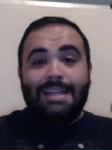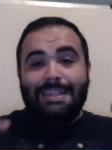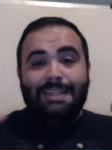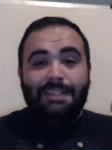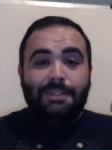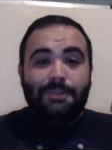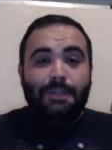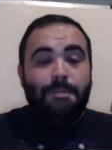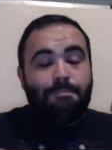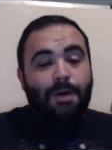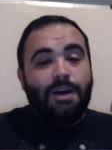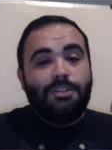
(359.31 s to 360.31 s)
They literally
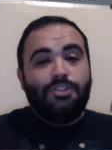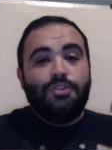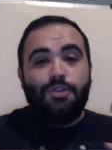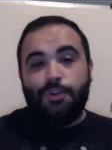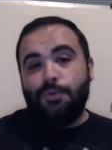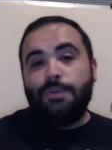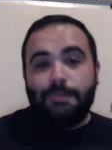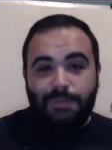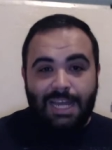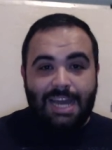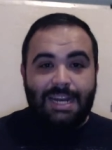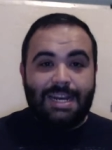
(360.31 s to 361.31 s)
punch through the
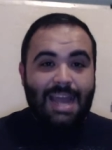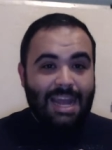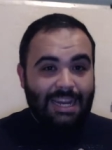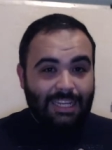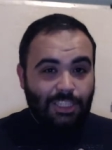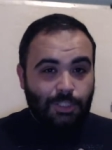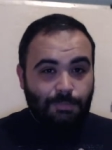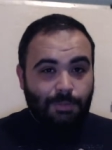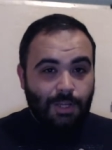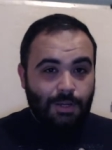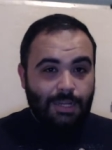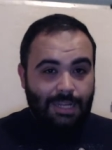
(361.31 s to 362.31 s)
planet and
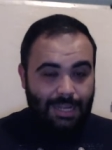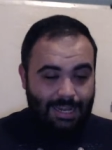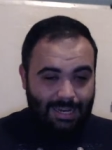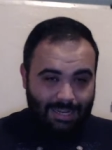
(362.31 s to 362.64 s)
explode, and it